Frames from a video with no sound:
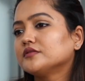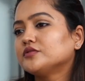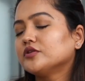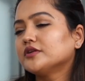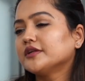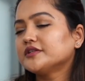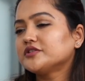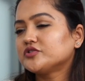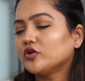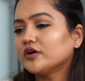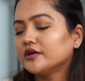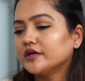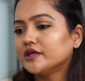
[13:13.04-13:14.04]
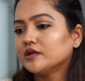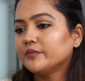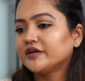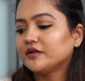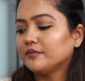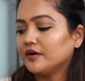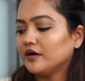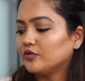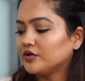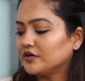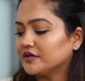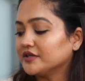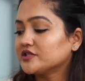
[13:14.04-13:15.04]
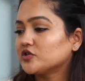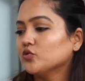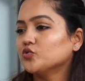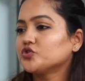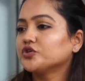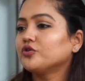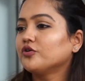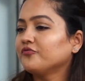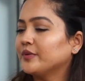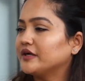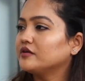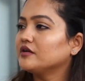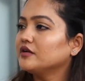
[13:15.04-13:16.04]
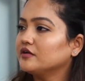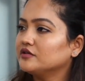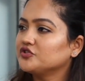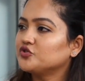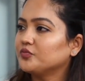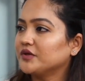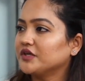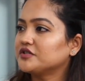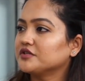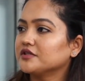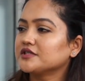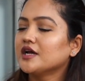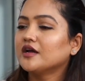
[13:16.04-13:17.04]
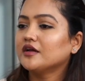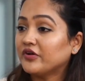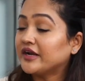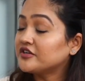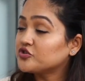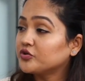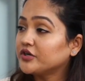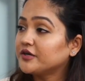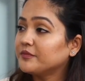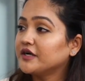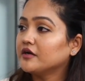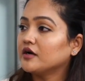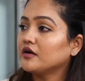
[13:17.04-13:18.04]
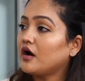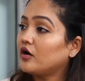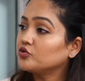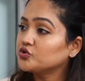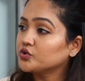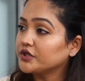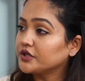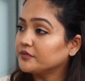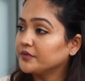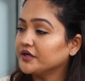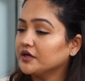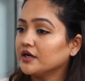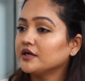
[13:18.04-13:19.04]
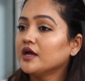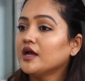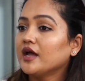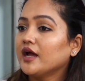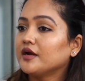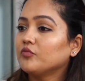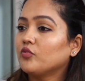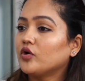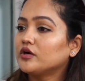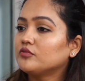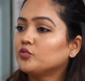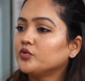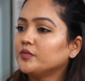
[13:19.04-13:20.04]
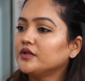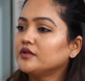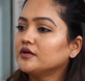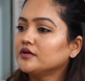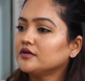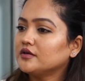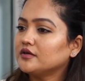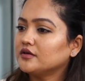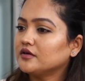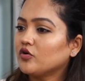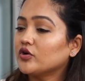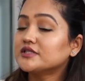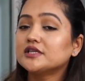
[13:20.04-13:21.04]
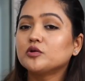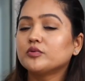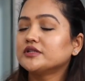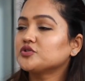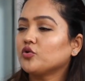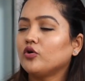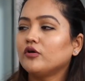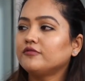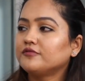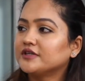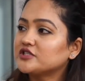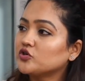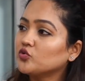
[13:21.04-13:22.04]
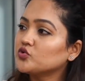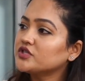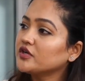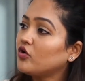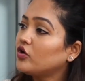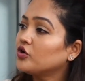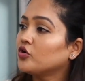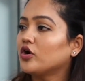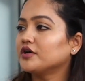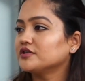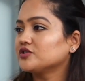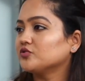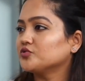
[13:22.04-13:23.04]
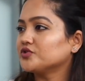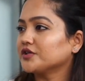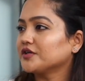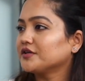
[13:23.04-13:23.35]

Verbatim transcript: Doctor, let's talk a little bit about the disclosure of medical errors to patients. When should it be done? How should it be done? And what would be the consequence of disclosing or not disclosing?